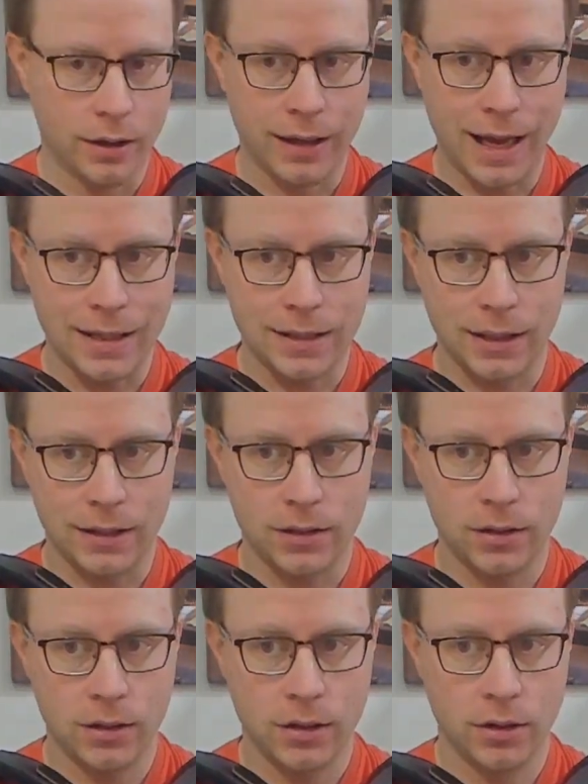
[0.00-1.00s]

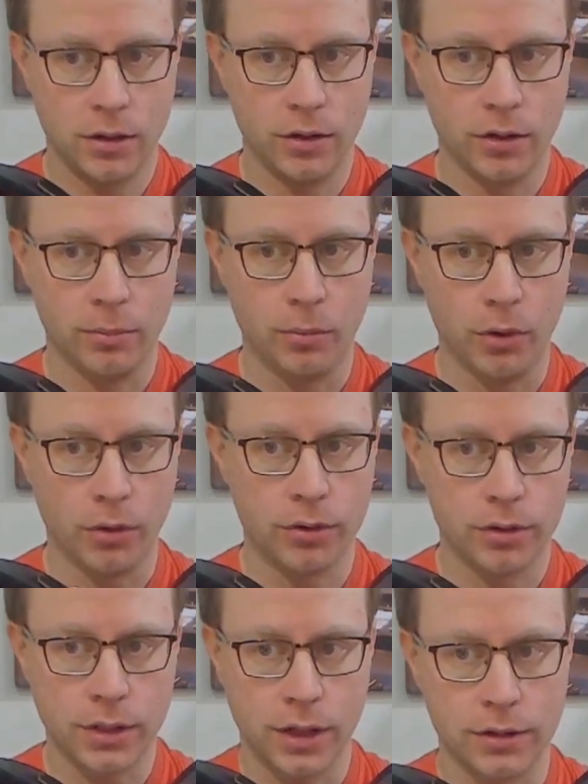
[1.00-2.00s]
gaskets on the
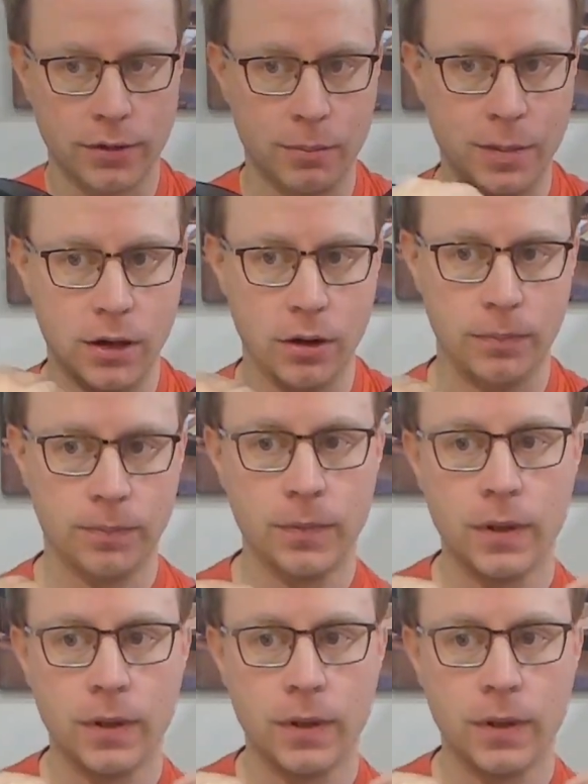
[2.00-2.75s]
both sides of the bellow.